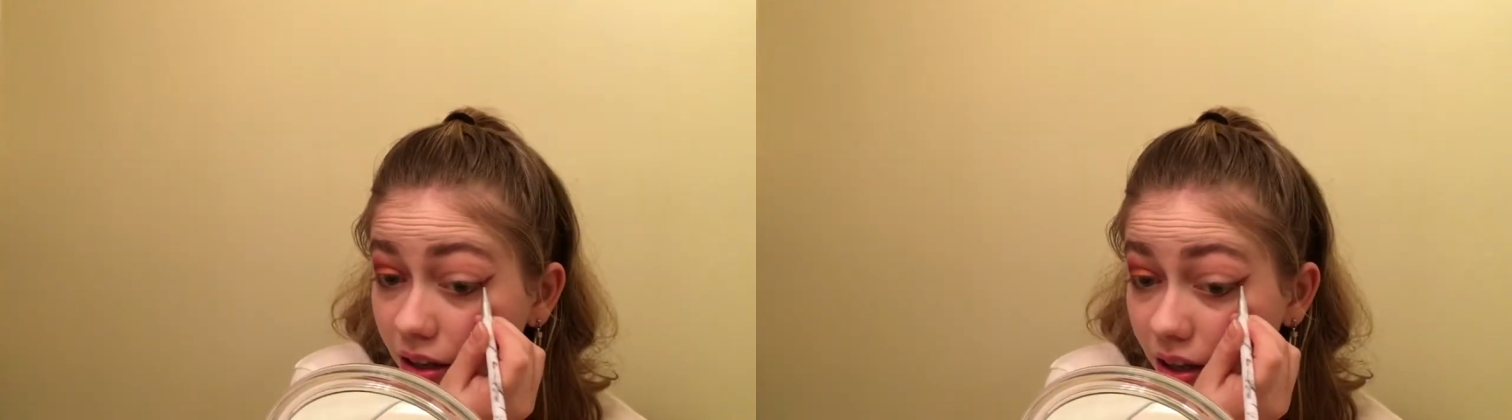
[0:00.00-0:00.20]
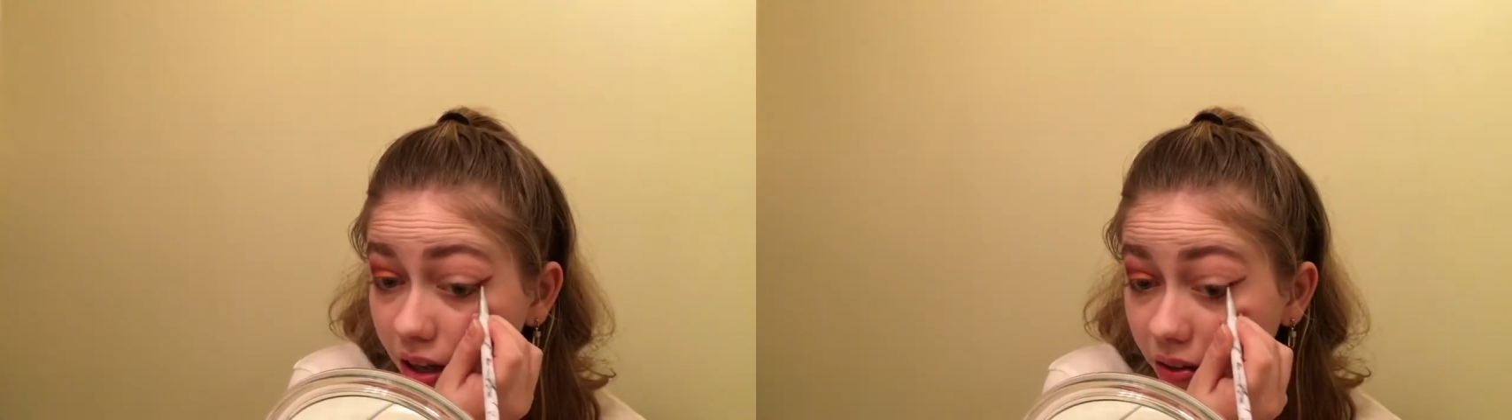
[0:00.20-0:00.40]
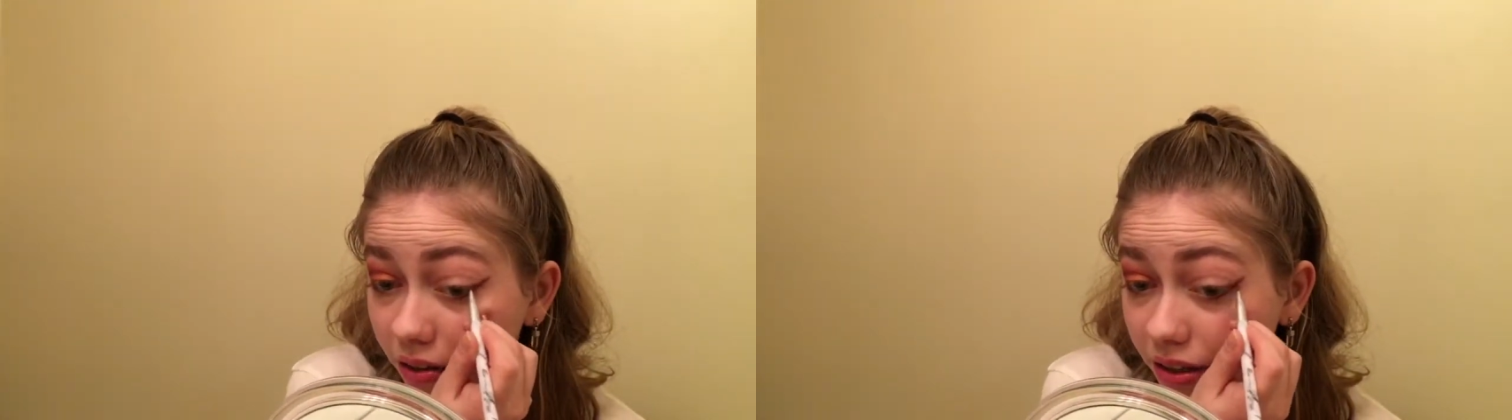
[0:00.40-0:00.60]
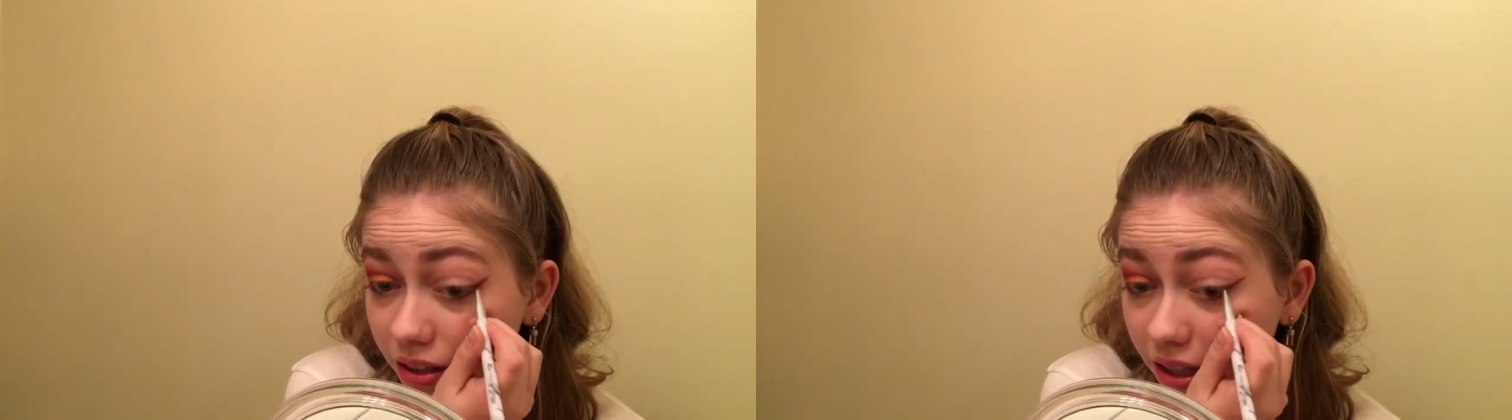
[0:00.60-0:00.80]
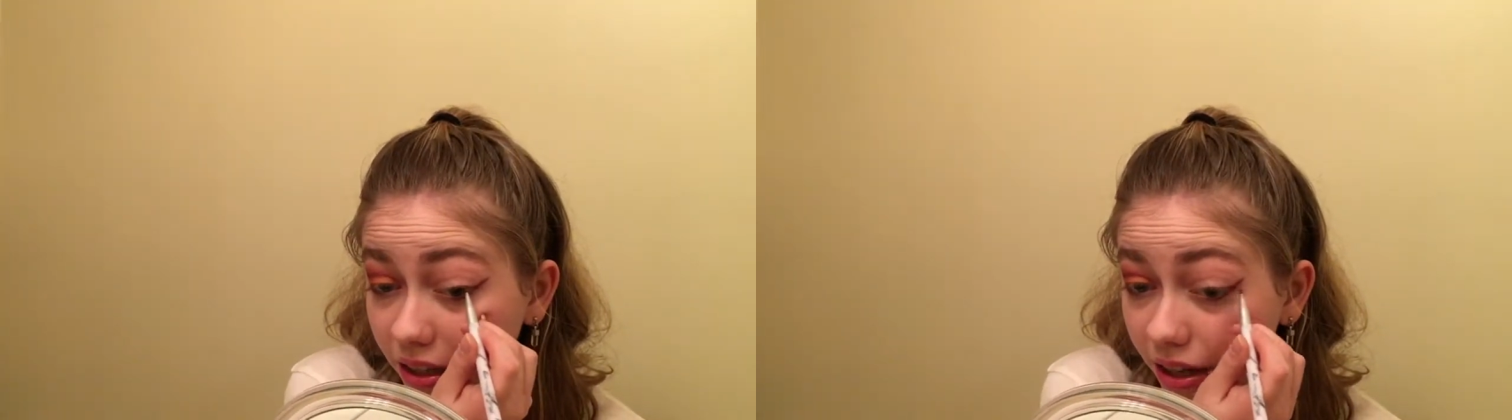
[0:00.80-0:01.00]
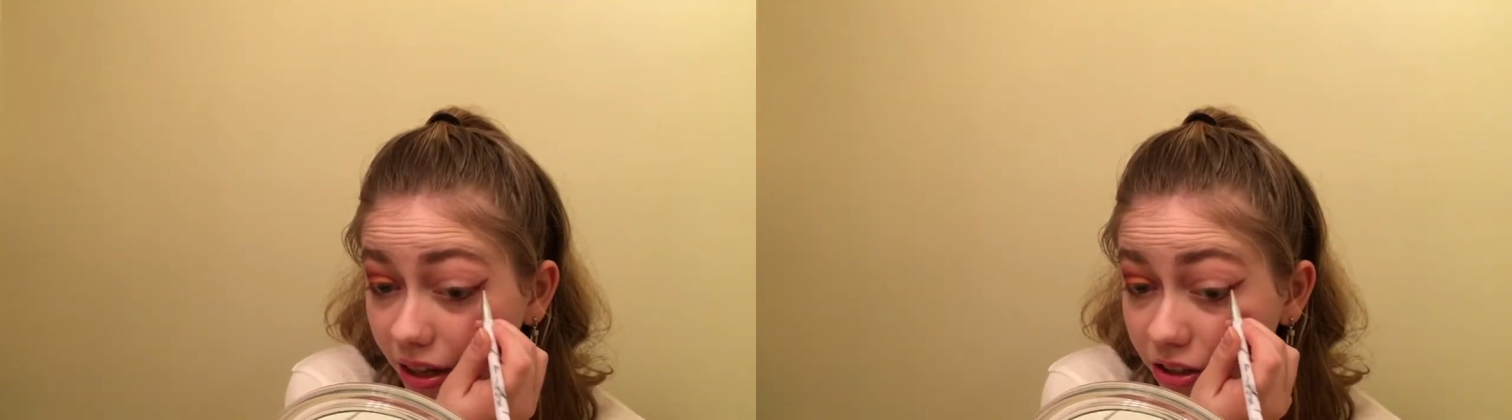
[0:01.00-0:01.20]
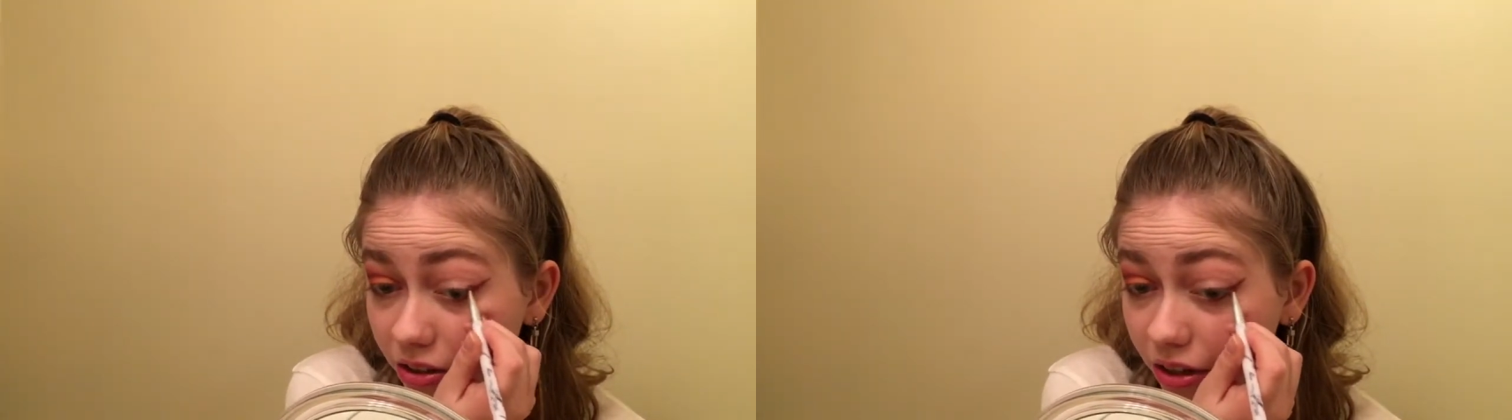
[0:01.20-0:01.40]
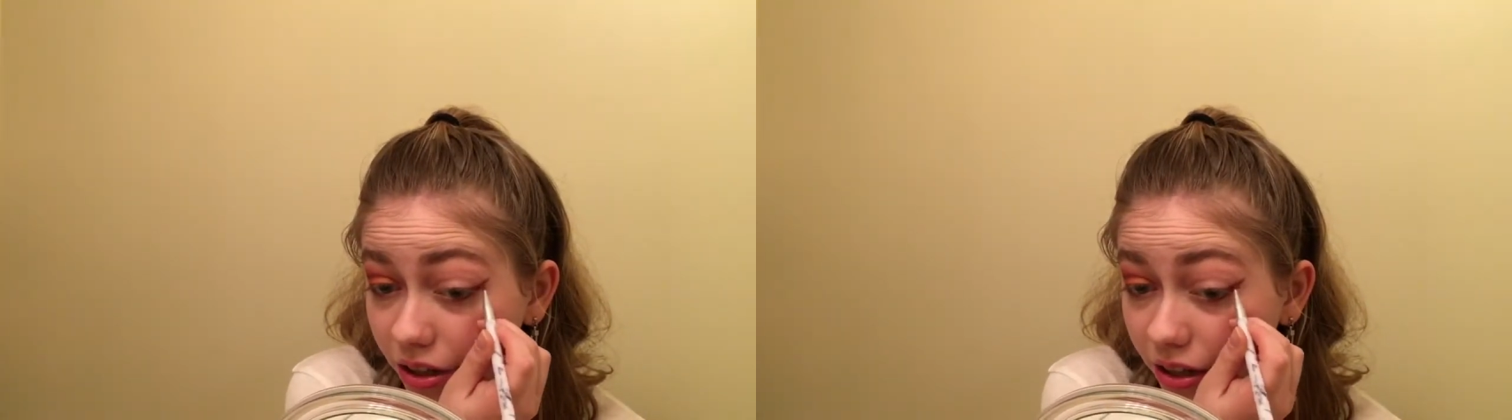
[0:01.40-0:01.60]
And we're going to take that
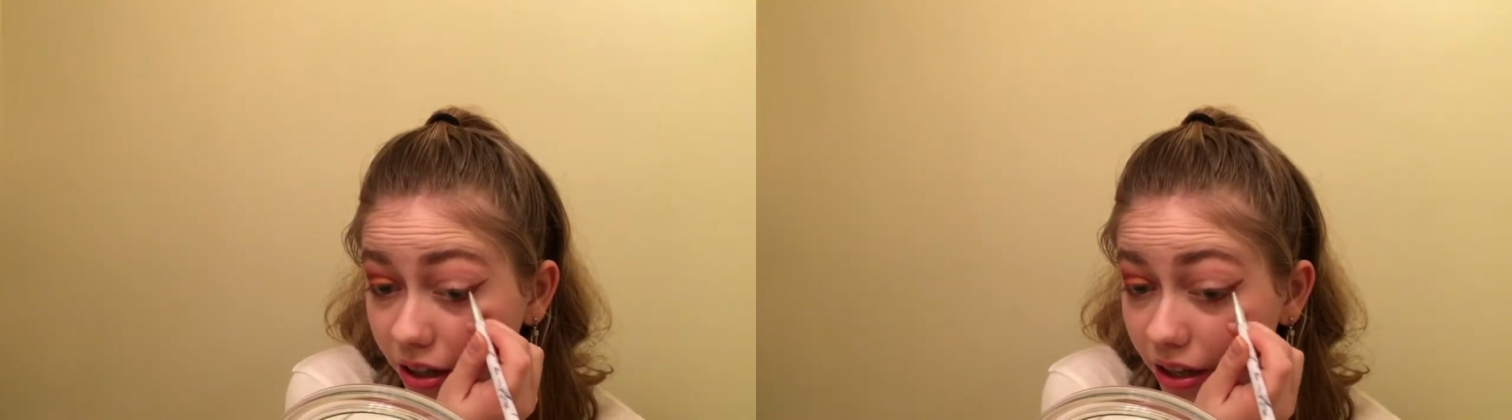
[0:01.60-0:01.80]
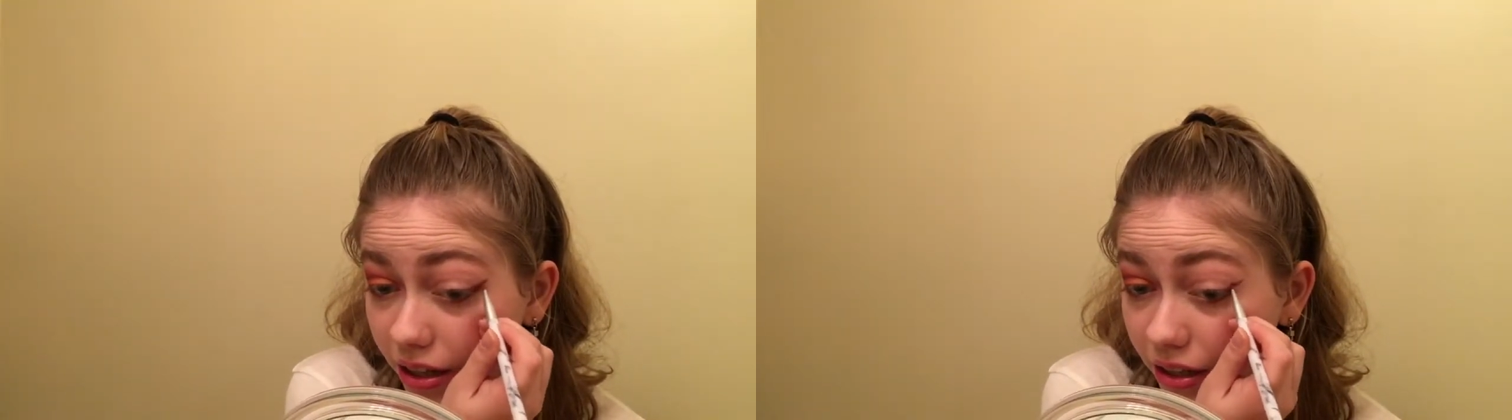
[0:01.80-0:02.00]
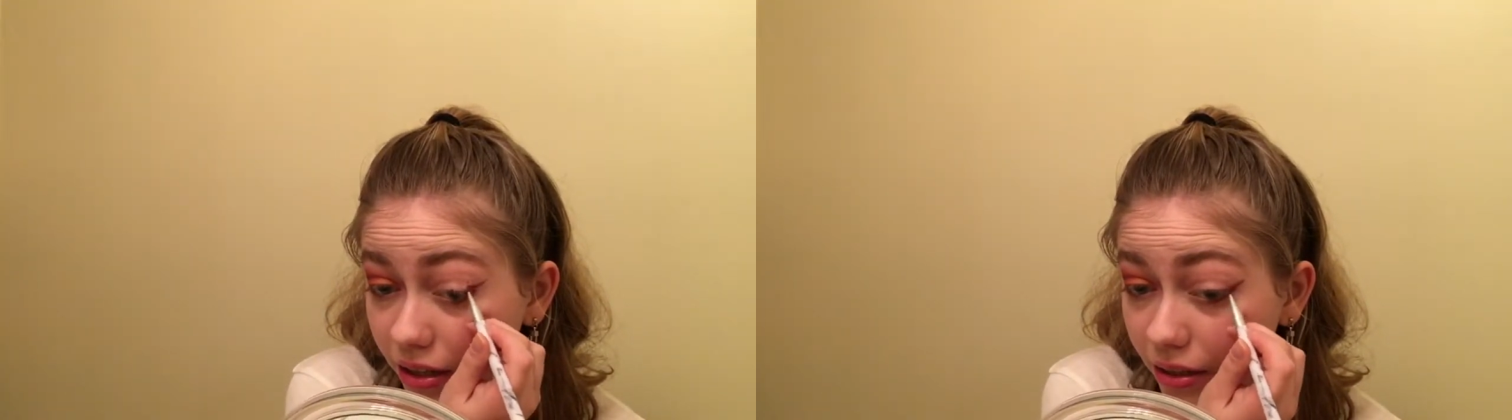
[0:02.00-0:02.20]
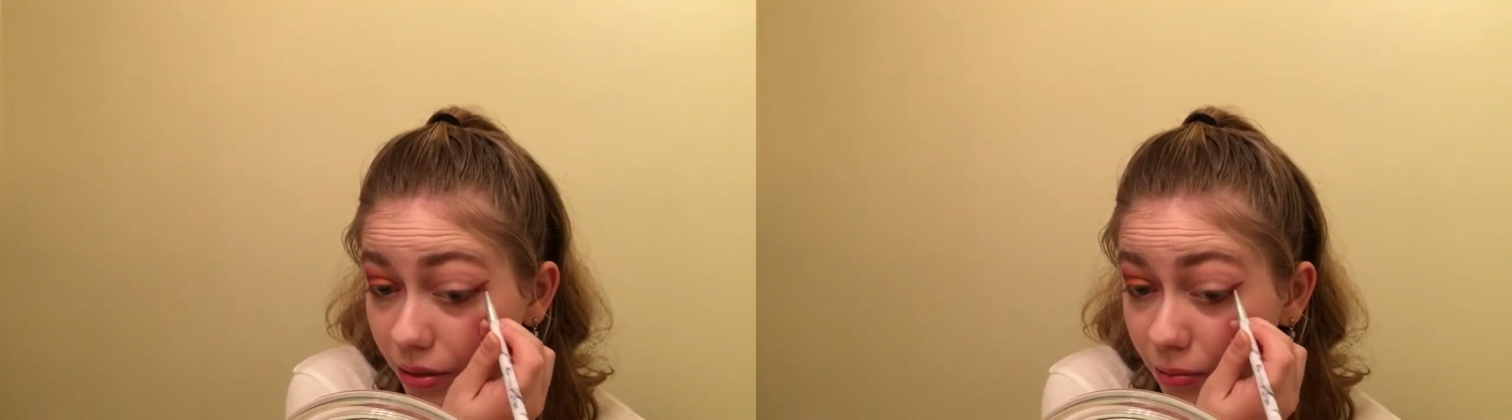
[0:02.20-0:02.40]
extra and